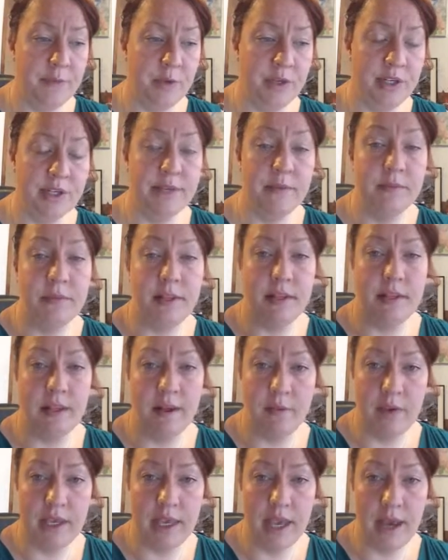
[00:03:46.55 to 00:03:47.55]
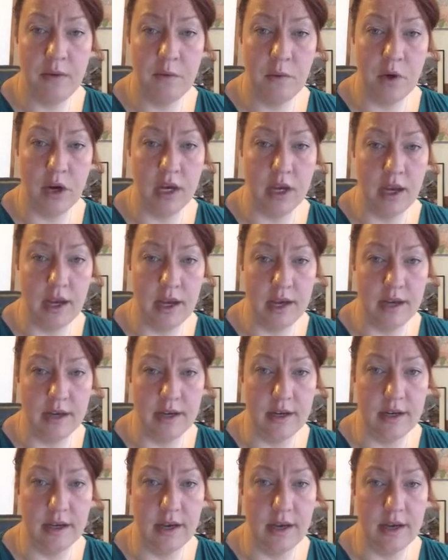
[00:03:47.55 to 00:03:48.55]
which is something that we can work
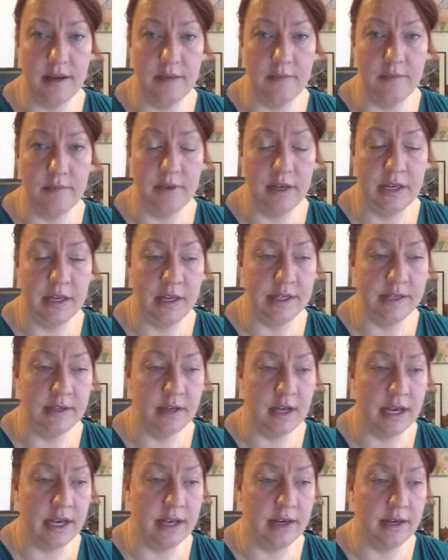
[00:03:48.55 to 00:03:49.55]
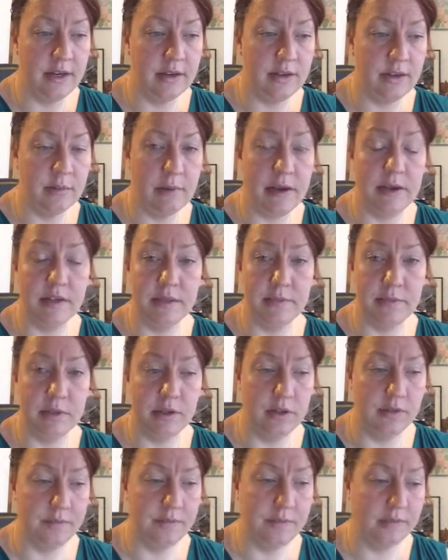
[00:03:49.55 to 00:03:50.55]
on and is not
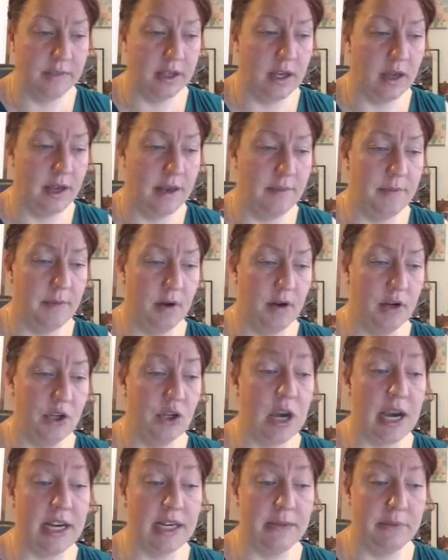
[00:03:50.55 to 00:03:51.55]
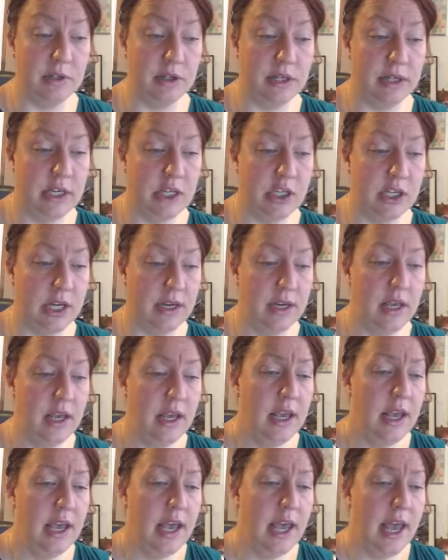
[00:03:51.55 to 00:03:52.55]
insurmountable or intractable condition.
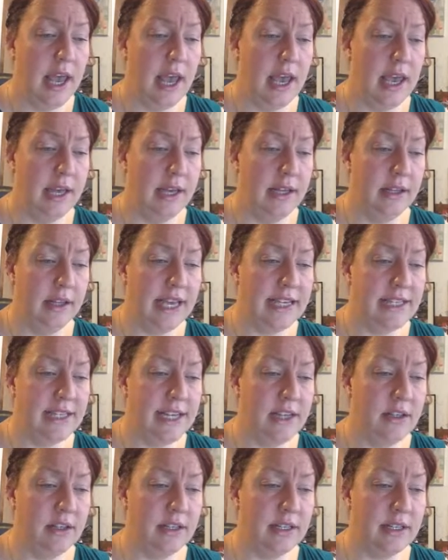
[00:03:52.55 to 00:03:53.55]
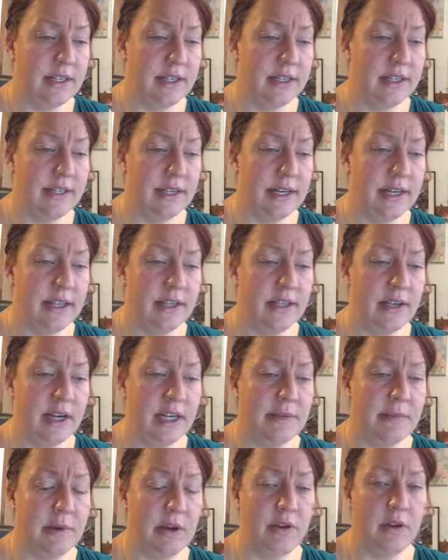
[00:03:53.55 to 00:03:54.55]
And lastly, I looked at this study that
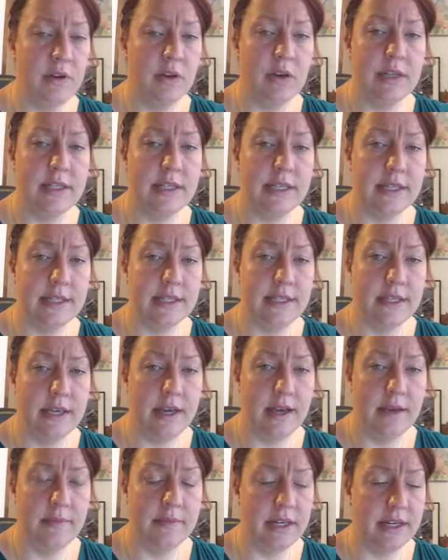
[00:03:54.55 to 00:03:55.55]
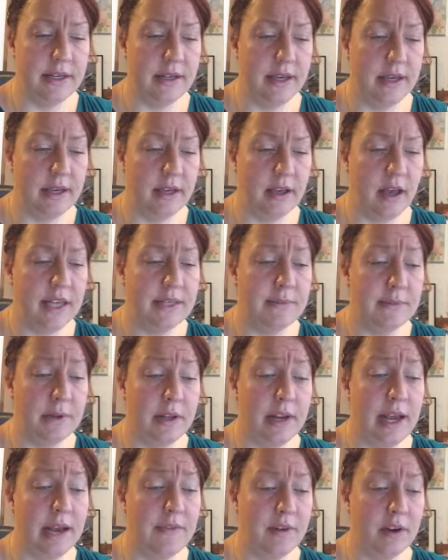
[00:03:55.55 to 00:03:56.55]
talked about nurses in a
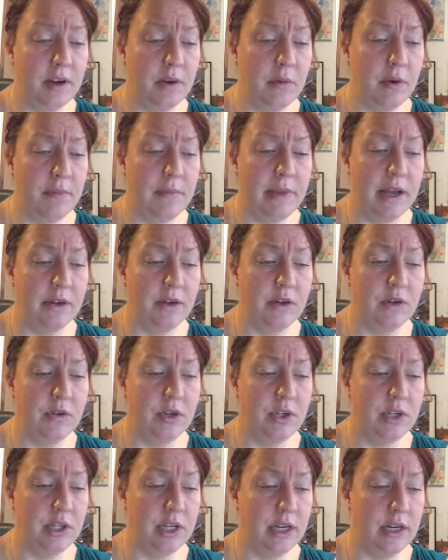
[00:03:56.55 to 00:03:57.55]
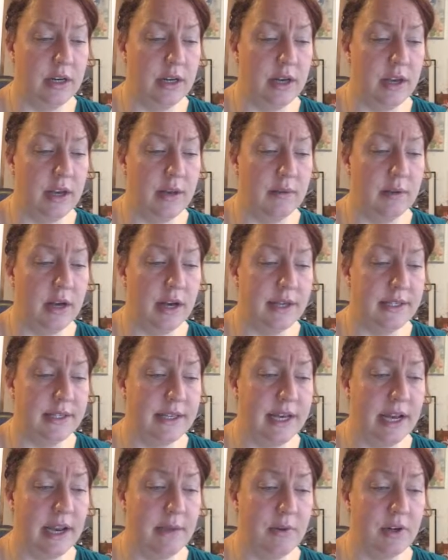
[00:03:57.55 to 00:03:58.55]
hospital in Africa where malnutrition
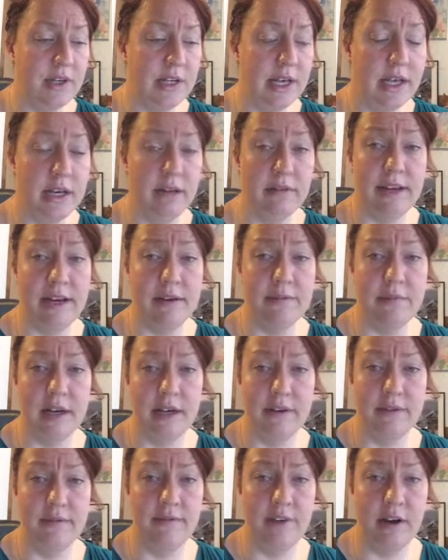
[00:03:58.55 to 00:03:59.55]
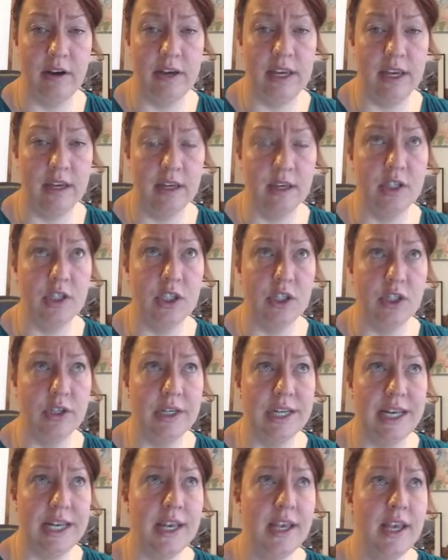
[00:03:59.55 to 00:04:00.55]
causes a high mortality rate among very young
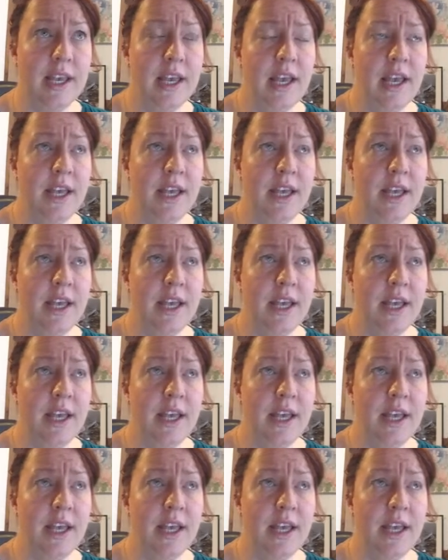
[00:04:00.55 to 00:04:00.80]
children. And